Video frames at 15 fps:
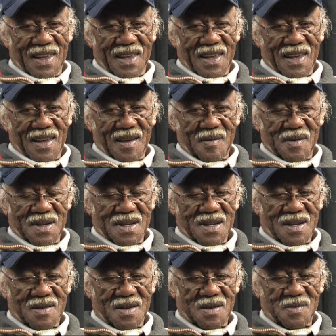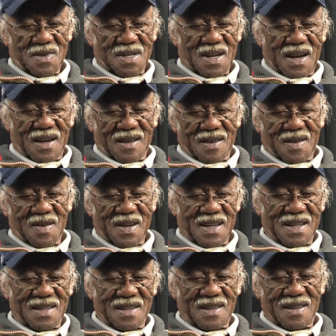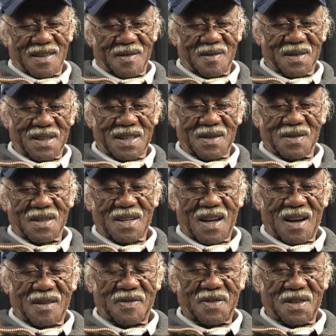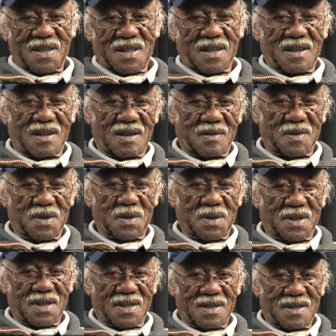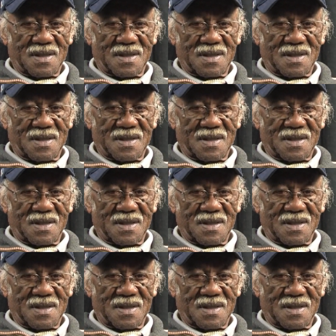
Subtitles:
Yeah, but it was kind of crazy, but there was a lot of fun doing it.